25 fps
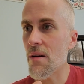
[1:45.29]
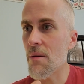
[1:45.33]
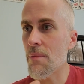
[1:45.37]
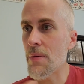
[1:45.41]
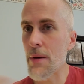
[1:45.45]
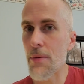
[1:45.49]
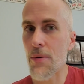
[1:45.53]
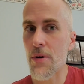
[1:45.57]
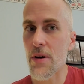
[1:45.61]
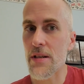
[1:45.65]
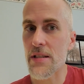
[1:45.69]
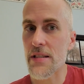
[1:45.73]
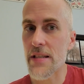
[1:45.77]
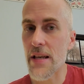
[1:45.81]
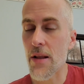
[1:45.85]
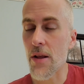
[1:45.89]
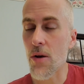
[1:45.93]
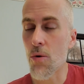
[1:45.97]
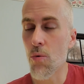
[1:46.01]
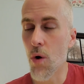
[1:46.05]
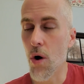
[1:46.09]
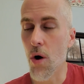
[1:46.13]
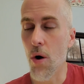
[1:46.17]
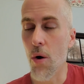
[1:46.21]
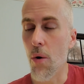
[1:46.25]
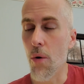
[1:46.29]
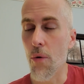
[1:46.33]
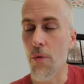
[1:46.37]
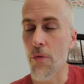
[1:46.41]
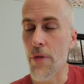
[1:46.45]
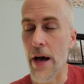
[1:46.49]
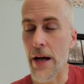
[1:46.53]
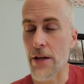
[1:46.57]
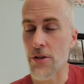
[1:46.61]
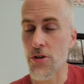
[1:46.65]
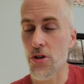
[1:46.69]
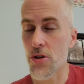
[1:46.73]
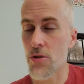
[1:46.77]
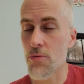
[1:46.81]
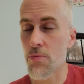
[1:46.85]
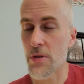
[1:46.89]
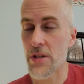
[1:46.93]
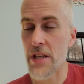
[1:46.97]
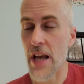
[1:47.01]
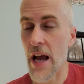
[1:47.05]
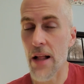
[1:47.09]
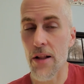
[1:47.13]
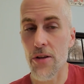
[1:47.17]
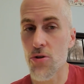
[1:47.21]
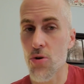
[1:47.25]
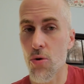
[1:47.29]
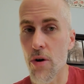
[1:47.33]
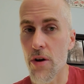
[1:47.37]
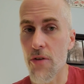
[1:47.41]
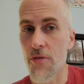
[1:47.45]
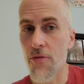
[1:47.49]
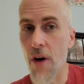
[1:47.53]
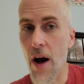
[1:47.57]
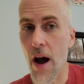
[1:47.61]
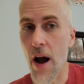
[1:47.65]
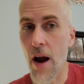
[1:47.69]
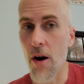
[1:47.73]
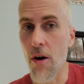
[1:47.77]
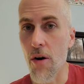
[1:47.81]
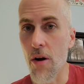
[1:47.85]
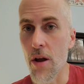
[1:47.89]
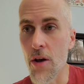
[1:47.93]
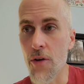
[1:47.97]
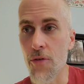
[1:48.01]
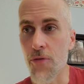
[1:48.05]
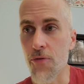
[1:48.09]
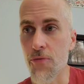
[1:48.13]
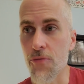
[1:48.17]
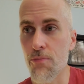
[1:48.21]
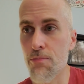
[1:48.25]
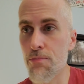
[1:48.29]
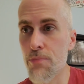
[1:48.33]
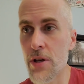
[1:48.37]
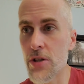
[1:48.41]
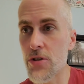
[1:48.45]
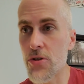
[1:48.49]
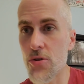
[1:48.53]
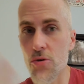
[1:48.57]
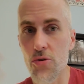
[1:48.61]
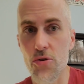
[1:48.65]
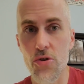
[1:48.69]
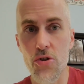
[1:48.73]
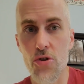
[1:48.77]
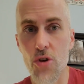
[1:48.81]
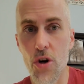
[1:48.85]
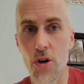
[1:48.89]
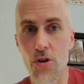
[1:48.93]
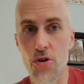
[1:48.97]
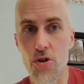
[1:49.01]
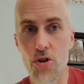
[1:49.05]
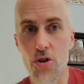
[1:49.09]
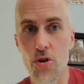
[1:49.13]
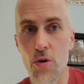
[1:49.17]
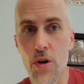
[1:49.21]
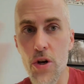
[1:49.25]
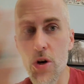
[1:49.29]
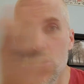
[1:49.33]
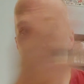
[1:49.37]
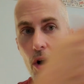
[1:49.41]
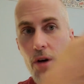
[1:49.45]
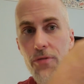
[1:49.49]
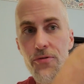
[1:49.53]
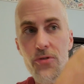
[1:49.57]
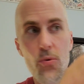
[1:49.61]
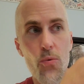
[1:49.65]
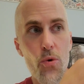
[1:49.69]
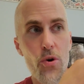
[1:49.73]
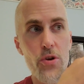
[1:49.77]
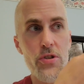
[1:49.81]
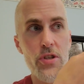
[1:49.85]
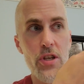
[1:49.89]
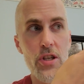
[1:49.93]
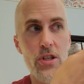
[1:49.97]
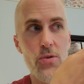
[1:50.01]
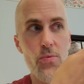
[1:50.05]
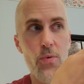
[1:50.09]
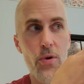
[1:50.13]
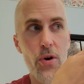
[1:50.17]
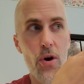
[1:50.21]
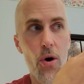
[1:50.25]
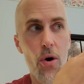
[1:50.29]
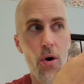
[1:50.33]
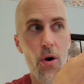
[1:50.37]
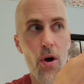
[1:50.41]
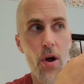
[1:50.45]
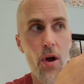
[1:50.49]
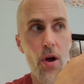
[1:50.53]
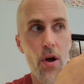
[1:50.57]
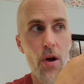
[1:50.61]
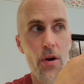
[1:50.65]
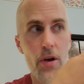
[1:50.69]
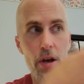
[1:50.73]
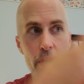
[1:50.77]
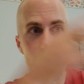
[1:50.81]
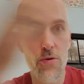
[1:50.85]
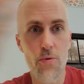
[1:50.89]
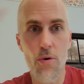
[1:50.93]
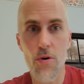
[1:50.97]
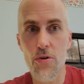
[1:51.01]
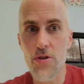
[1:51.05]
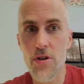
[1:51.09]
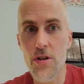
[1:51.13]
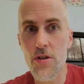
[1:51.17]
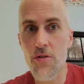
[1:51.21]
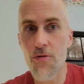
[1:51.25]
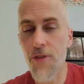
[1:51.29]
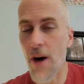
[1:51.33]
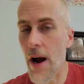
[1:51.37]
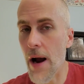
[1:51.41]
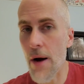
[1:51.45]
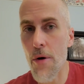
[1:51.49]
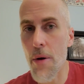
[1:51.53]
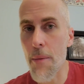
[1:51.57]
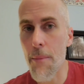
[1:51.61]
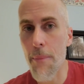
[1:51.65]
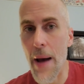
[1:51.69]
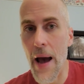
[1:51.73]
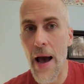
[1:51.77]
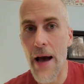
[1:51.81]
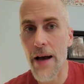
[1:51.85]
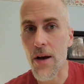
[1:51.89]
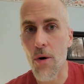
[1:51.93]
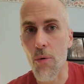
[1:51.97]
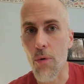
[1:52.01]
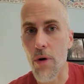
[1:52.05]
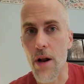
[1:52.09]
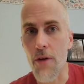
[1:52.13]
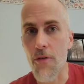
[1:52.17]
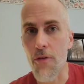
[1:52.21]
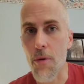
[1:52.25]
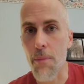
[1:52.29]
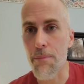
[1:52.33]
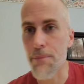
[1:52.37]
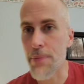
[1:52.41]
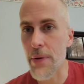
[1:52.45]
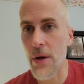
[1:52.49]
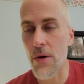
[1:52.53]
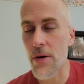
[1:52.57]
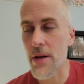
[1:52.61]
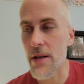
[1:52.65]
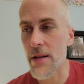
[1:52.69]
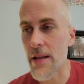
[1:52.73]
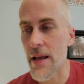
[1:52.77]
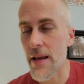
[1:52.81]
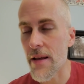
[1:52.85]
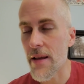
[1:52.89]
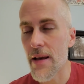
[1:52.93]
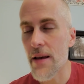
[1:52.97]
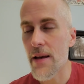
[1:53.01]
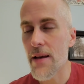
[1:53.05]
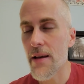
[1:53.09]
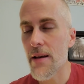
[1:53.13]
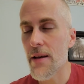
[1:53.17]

people are going to say, like, well, that's just retaliatory fire. If missiles start shooting off towards Israel, Israel is just firing back at whatever building. That...